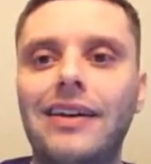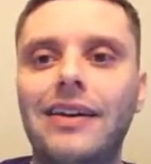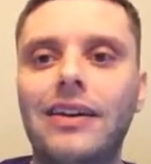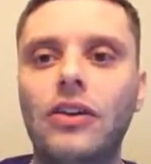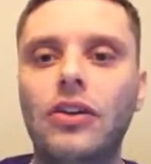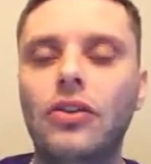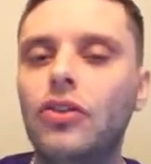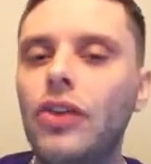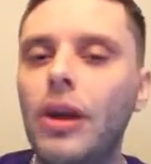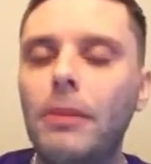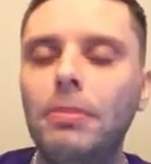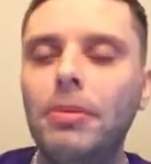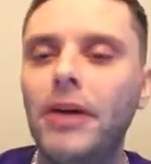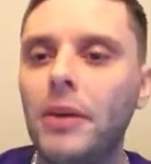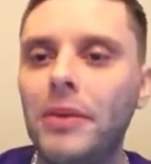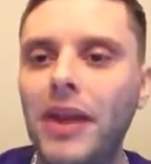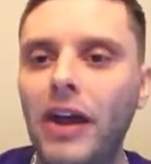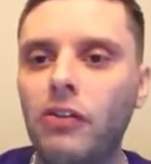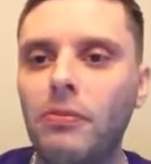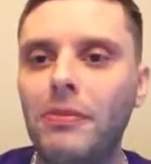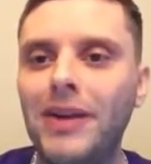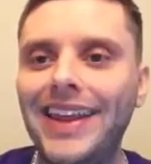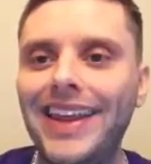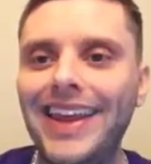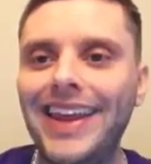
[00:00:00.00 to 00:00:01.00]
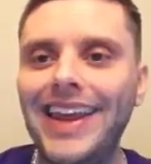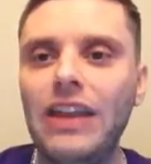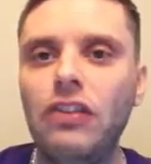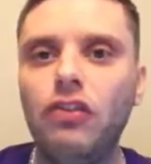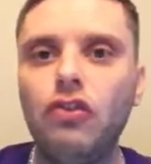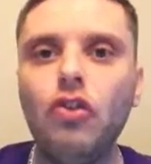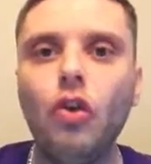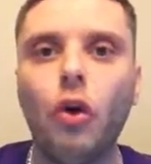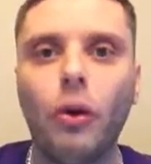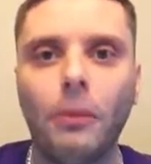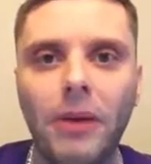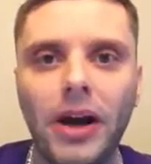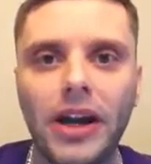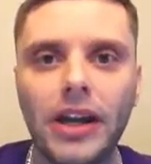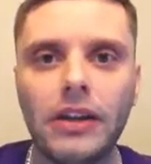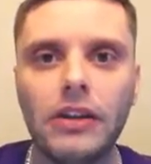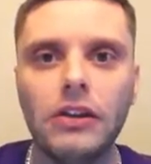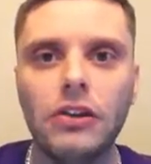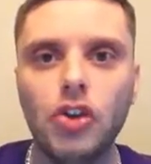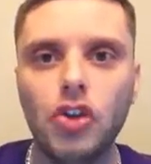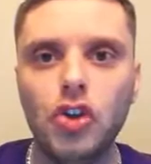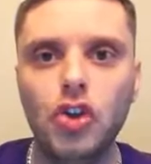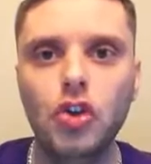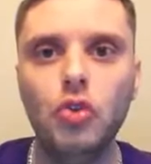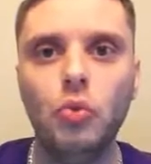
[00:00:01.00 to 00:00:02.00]
You're not playing with house money. It's your money.
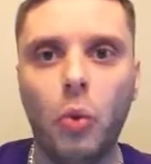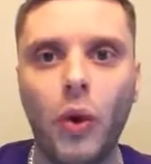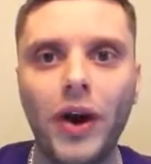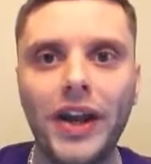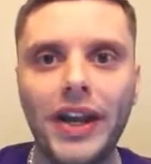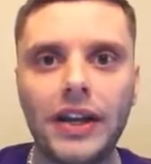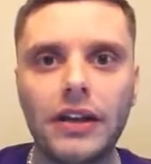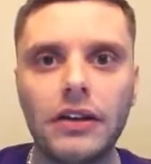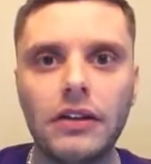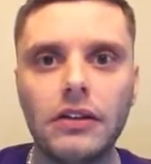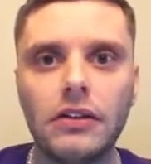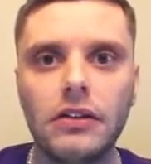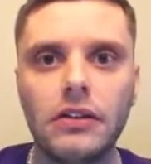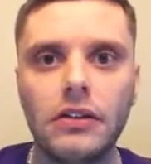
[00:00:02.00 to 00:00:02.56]
You won it.